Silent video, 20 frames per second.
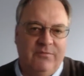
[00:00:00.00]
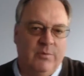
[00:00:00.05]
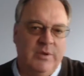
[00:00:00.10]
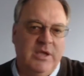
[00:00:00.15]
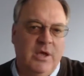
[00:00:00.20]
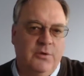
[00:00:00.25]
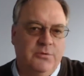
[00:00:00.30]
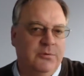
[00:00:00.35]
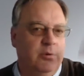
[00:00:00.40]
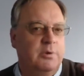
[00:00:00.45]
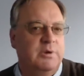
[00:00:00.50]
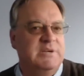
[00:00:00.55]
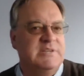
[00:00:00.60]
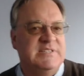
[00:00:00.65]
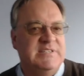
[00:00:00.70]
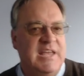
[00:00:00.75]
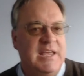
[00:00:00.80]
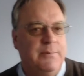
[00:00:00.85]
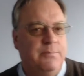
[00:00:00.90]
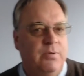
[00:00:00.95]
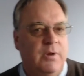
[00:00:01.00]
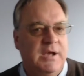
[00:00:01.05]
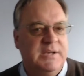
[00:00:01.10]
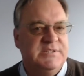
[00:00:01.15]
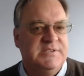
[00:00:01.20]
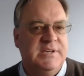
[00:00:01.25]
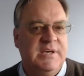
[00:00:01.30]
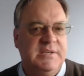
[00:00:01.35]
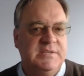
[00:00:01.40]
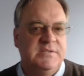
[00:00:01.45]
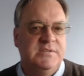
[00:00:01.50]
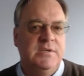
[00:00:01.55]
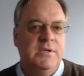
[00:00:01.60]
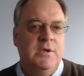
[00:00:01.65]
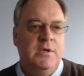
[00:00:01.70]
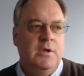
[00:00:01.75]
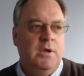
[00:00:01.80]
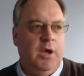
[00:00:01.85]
If we go through an estate process,